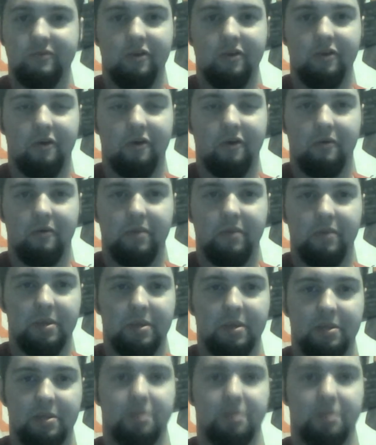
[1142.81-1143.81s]
you know
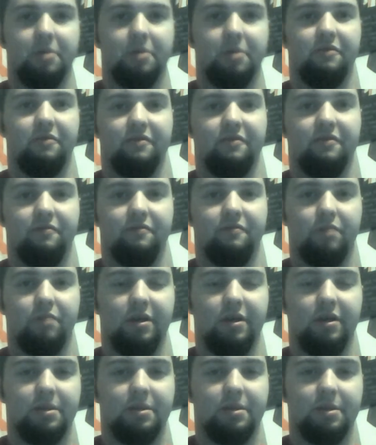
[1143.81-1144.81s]
these conservative
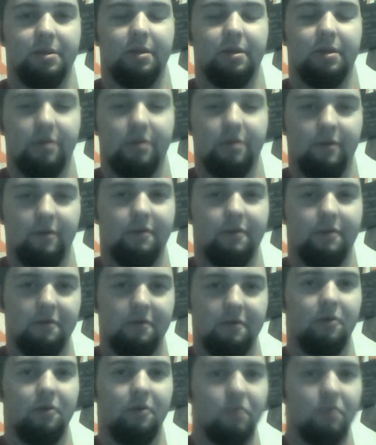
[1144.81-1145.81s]
places. You
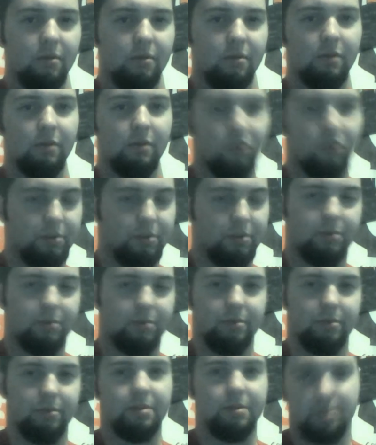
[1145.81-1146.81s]
go to liberal
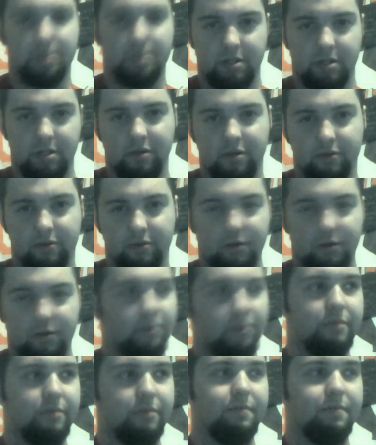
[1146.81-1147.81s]
sources too.
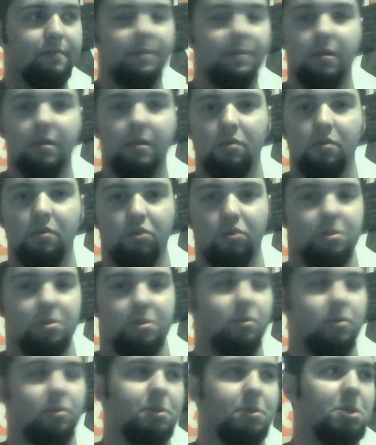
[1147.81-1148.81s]
Go to liberal
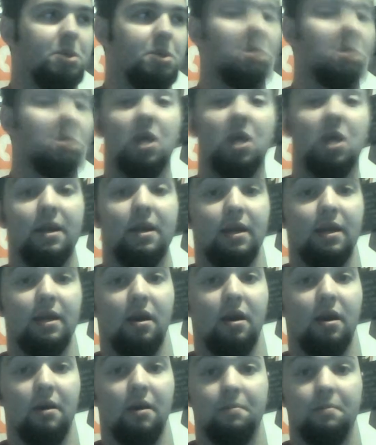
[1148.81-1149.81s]
sources. Check
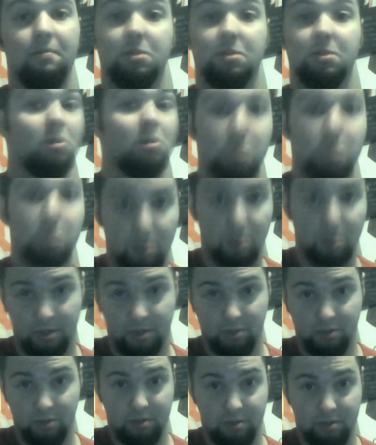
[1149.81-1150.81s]
um,
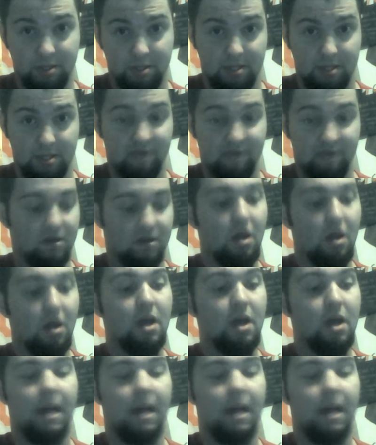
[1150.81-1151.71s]
socialist sources even.